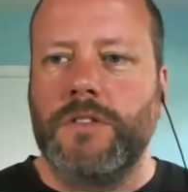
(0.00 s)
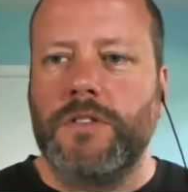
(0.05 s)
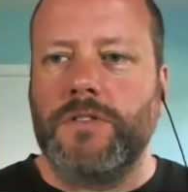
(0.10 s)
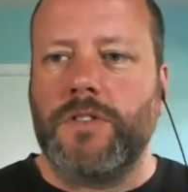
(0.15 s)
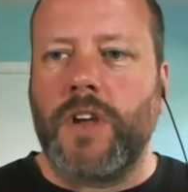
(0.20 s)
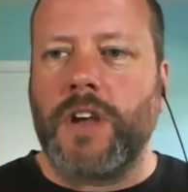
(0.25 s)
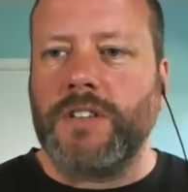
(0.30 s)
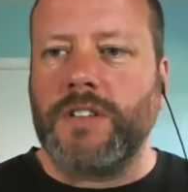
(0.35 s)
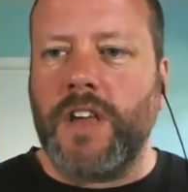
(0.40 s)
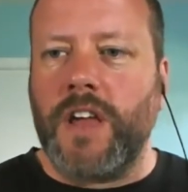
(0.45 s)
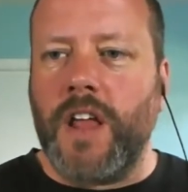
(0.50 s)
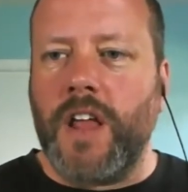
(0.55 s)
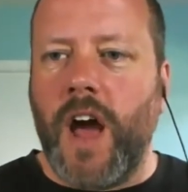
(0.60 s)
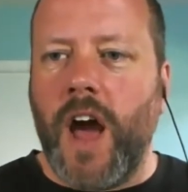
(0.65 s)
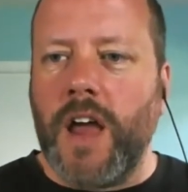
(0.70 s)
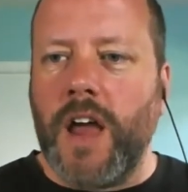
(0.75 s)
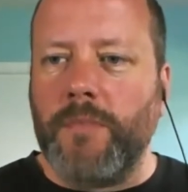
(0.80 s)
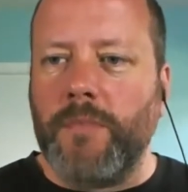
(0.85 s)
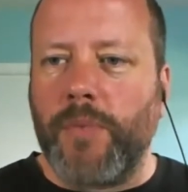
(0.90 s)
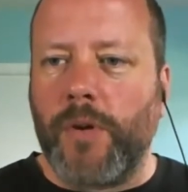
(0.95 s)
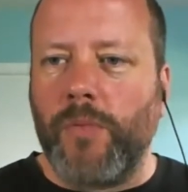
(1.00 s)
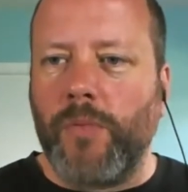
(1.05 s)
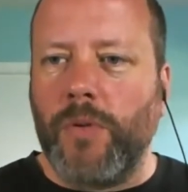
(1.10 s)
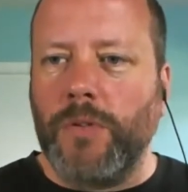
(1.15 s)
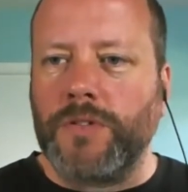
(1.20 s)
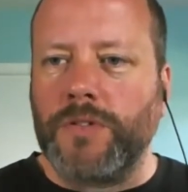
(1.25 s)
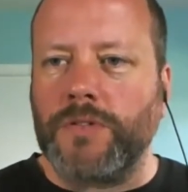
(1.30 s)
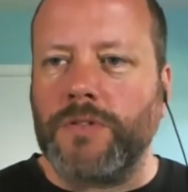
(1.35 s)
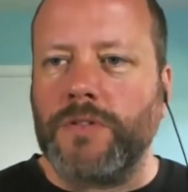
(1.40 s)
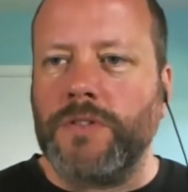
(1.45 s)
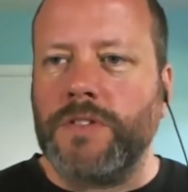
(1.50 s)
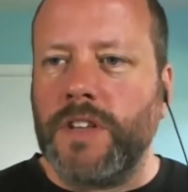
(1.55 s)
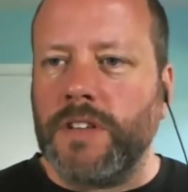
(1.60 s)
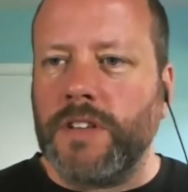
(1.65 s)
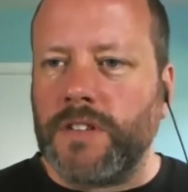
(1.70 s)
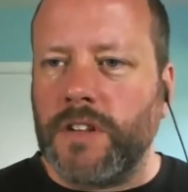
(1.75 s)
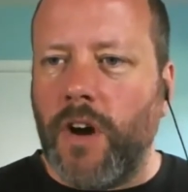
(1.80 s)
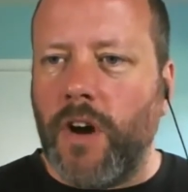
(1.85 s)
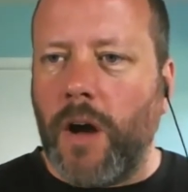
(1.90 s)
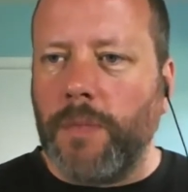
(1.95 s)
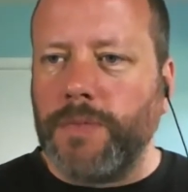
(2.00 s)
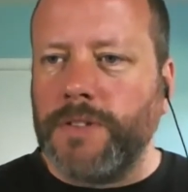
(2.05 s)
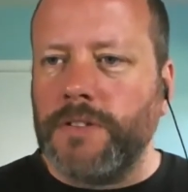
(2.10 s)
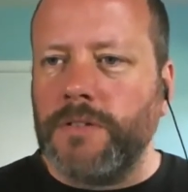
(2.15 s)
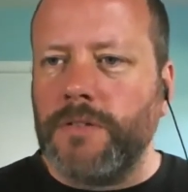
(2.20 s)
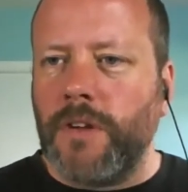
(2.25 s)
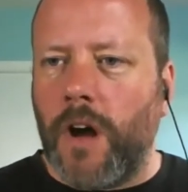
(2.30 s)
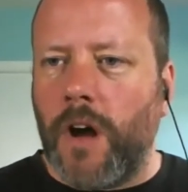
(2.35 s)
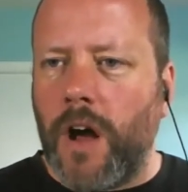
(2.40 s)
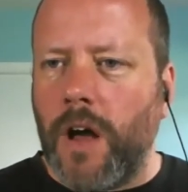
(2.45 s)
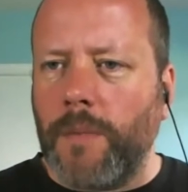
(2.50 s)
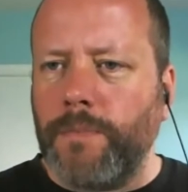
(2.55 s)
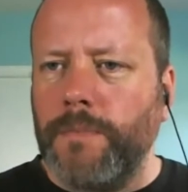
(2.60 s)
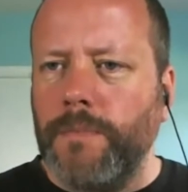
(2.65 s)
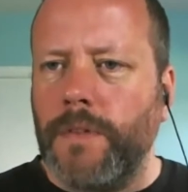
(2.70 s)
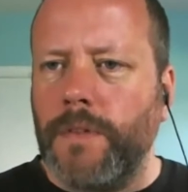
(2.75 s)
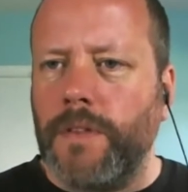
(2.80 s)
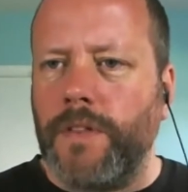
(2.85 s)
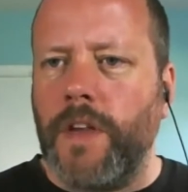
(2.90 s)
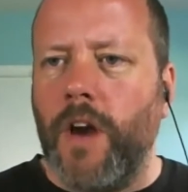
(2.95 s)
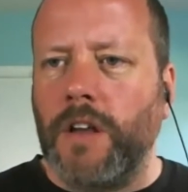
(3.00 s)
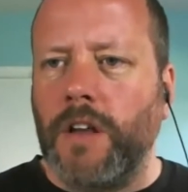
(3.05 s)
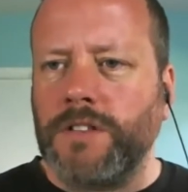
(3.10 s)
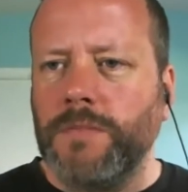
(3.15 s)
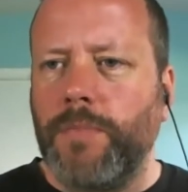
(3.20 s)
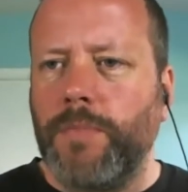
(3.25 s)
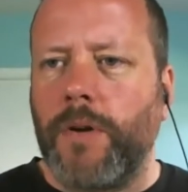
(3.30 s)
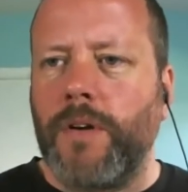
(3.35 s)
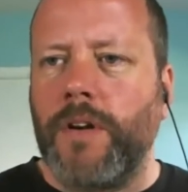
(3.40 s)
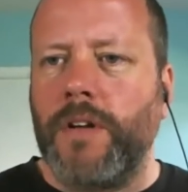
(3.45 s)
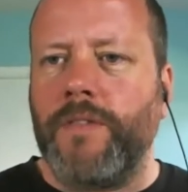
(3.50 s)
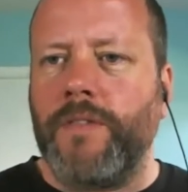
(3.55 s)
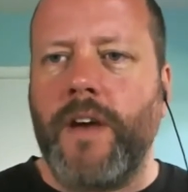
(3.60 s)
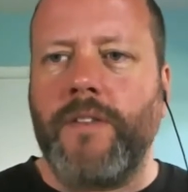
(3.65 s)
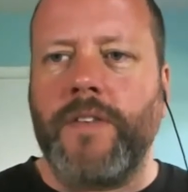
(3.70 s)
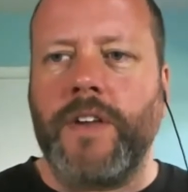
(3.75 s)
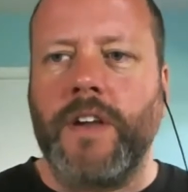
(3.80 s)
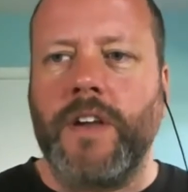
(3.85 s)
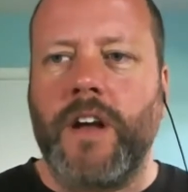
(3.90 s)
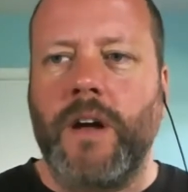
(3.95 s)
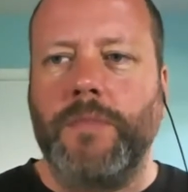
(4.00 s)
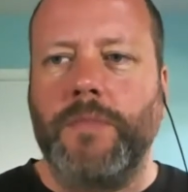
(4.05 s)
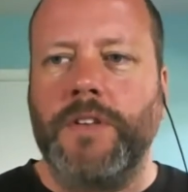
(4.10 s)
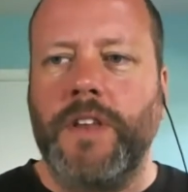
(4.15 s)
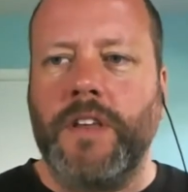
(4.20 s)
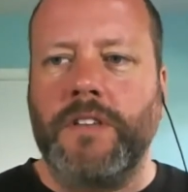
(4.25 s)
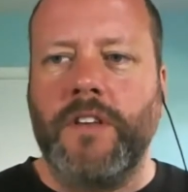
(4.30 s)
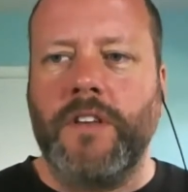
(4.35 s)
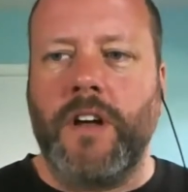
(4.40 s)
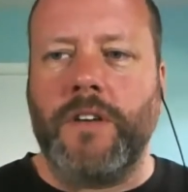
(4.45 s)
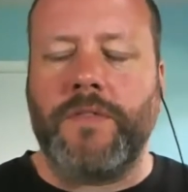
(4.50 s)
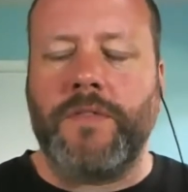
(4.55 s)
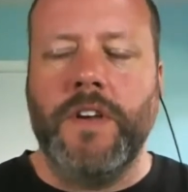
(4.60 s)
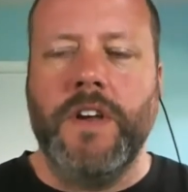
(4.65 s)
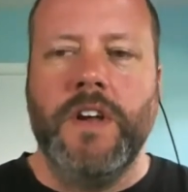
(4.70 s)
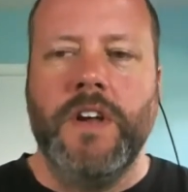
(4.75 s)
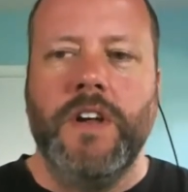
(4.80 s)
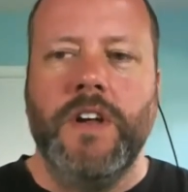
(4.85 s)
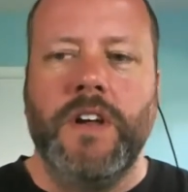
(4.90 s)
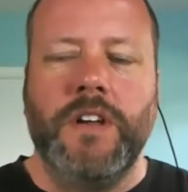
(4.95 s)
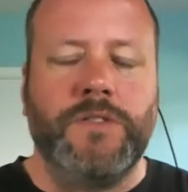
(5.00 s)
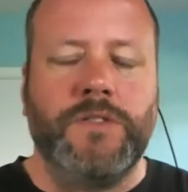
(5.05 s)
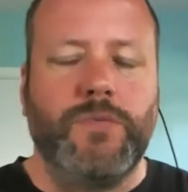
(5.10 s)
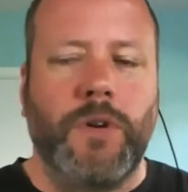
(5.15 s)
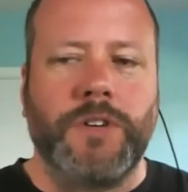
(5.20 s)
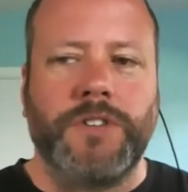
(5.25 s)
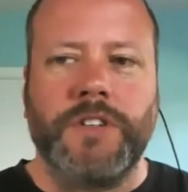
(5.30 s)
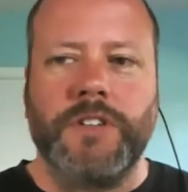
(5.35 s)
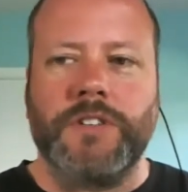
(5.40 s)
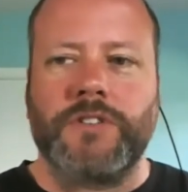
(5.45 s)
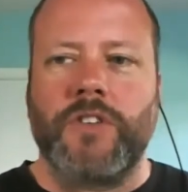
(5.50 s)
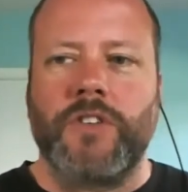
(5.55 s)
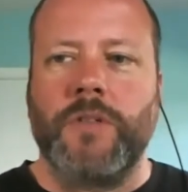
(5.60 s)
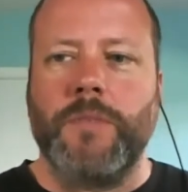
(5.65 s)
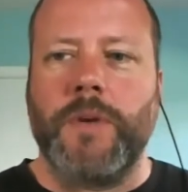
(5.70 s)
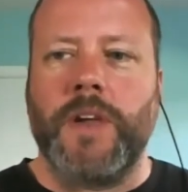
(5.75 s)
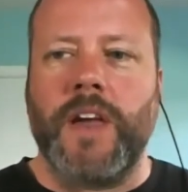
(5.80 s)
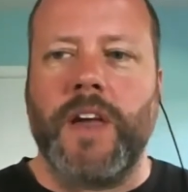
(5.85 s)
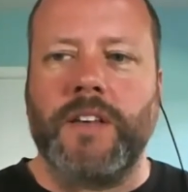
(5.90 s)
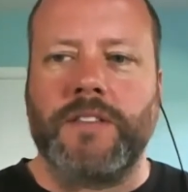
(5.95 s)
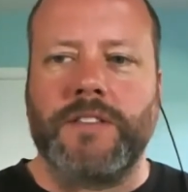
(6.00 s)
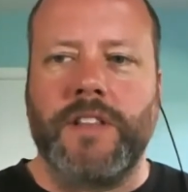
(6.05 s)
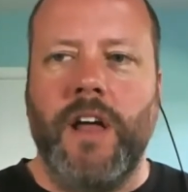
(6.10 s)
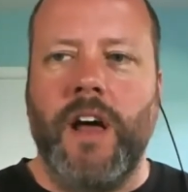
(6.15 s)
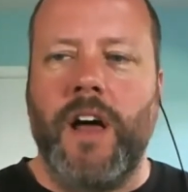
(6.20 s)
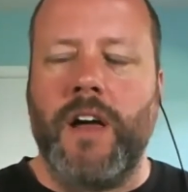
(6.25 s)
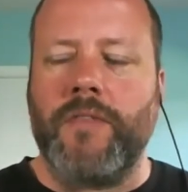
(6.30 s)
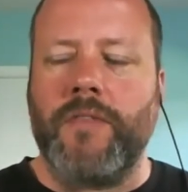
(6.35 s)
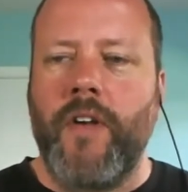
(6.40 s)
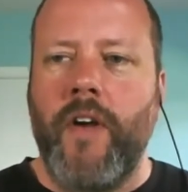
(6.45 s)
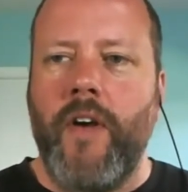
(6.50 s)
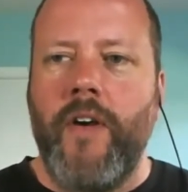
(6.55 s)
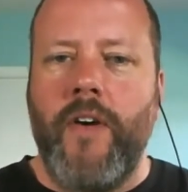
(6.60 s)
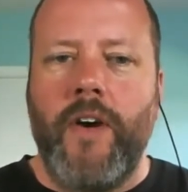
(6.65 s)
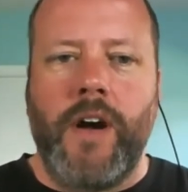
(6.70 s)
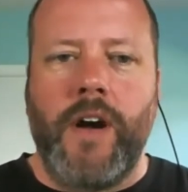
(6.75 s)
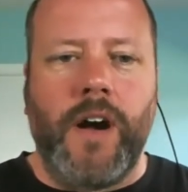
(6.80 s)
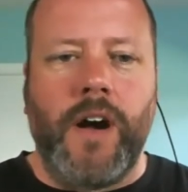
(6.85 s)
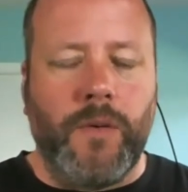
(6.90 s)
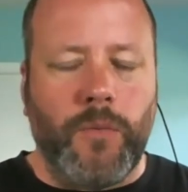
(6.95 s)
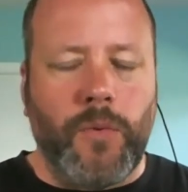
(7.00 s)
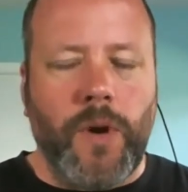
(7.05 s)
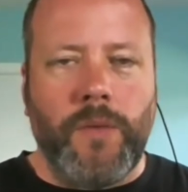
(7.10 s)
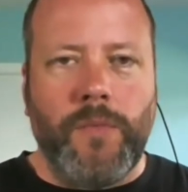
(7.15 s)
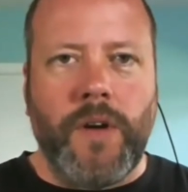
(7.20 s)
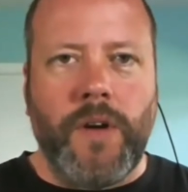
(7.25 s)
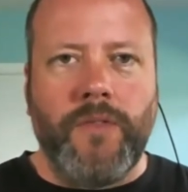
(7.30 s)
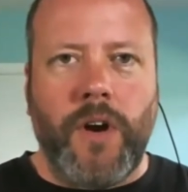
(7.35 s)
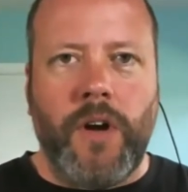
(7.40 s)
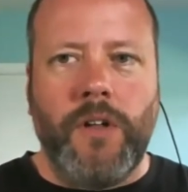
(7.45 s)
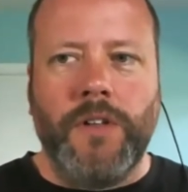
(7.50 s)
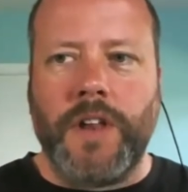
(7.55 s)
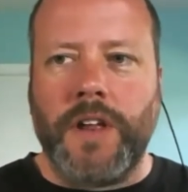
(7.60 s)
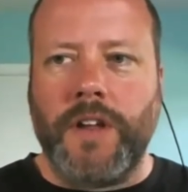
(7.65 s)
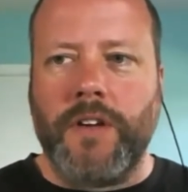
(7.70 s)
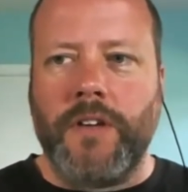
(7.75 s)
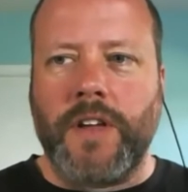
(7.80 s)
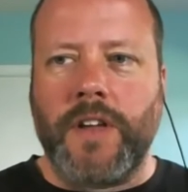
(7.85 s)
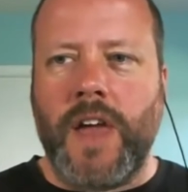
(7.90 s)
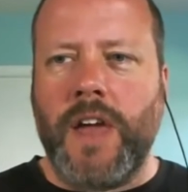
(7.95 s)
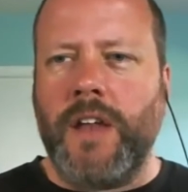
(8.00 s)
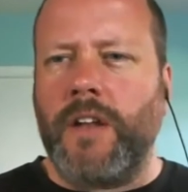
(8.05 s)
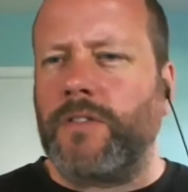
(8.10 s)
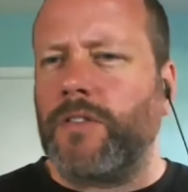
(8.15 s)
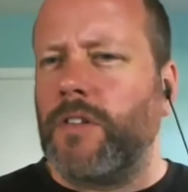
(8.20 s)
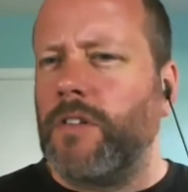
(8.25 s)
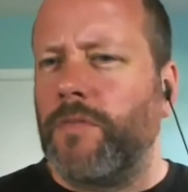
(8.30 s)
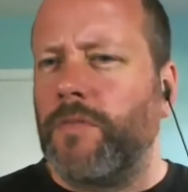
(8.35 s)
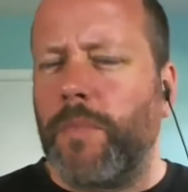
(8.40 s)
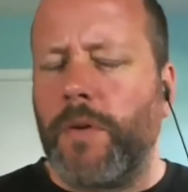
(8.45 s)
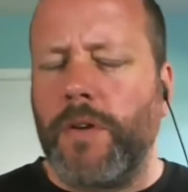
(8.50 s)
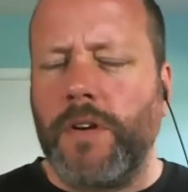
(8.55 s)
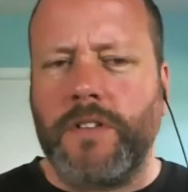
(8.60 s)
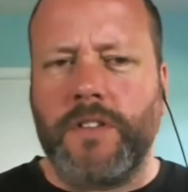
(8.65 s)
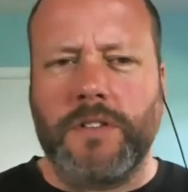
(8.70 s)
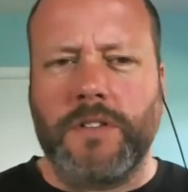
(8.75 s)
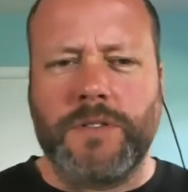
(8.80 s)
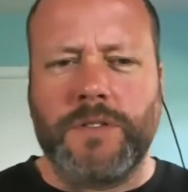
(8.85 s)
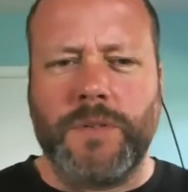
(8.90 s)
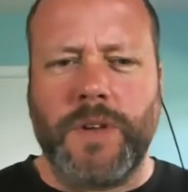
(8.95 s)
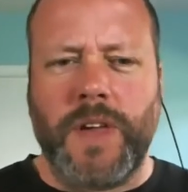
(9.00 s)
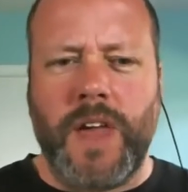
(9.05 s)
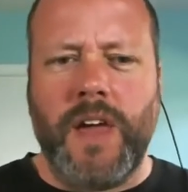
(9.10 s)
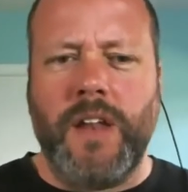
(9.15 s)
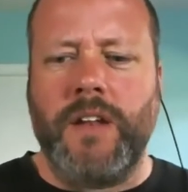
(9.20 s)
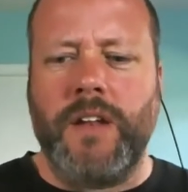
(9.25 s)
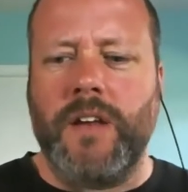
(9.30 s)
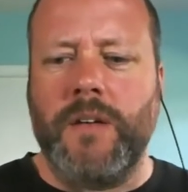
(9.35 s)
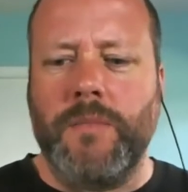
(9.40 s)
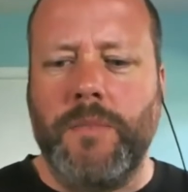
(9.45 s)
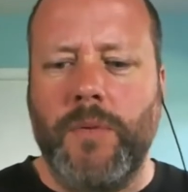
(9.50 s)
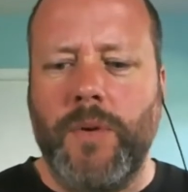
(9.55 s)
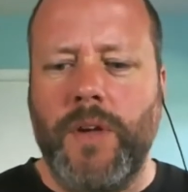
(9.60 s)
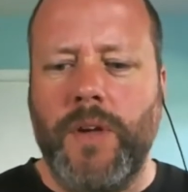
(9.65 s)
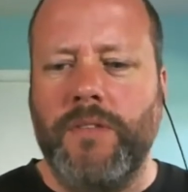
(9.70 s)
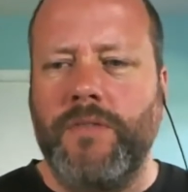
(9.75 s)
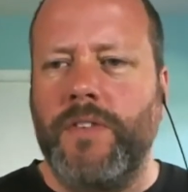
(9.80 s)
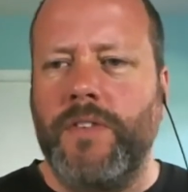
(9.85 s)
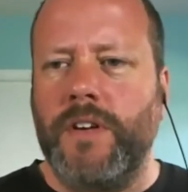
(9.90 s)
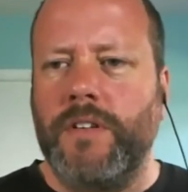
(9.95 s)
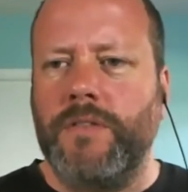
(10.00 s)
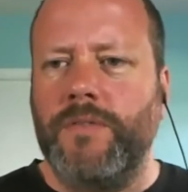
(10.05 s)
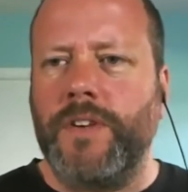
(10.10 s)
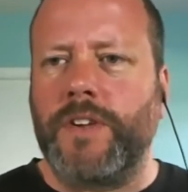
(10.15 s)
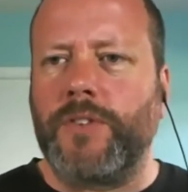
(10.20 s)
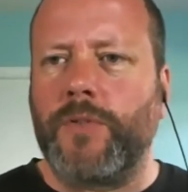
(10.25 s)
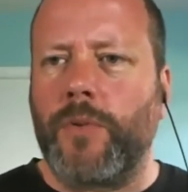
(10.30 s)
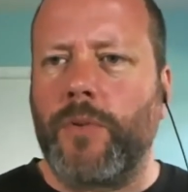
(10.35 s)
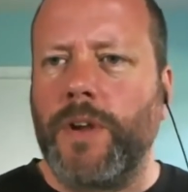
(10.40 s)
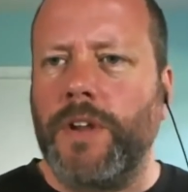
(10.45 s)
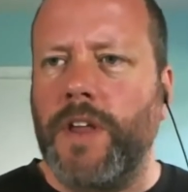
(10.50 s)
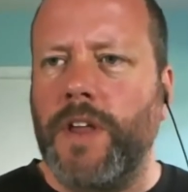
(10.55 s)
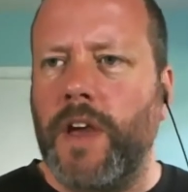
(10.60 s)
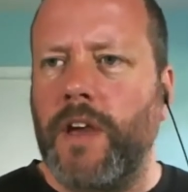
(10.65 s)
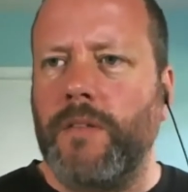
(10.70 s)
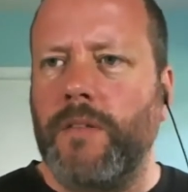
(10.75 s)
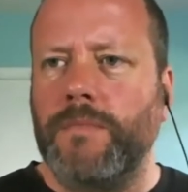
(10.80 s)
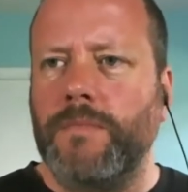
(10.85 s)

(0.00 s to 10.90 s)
So I'm going to say hi to Bert Wolters, who says the awesome part of having a couple of days off is watching Astronomy Cast live. We have a holiday here in Canada. So I don't know if Bert, it's also in Canada, but we have Victoria Day.